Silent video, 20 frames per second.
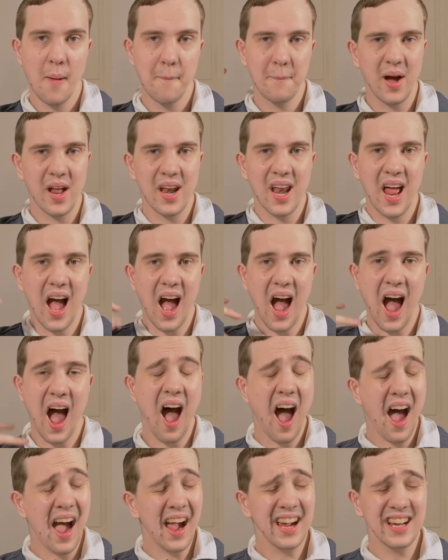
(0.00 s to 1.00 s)
But
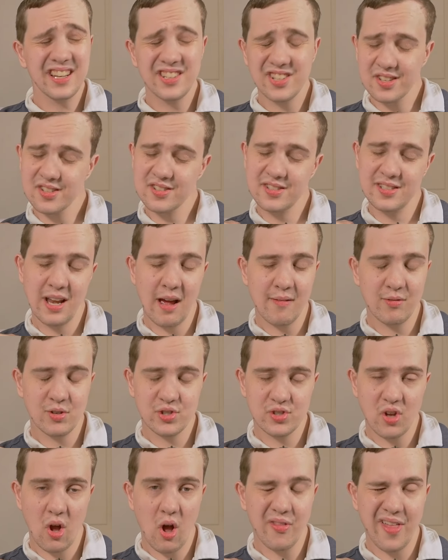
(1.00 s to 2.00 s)
I just never
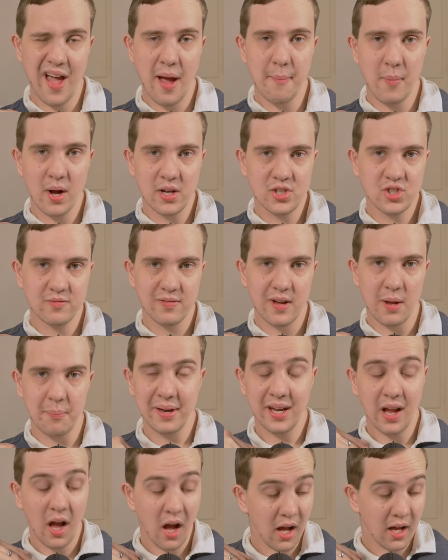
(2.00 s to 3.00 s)
saw that much of it
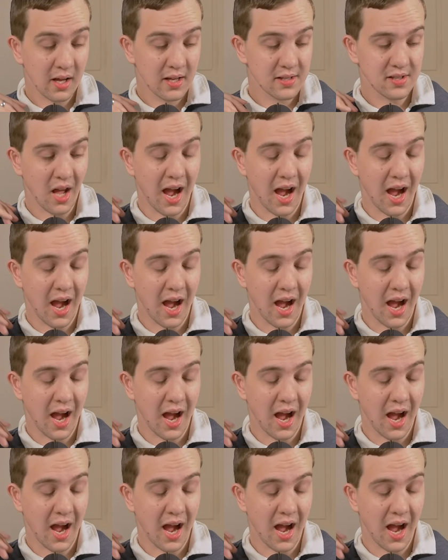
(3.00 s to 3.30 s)
because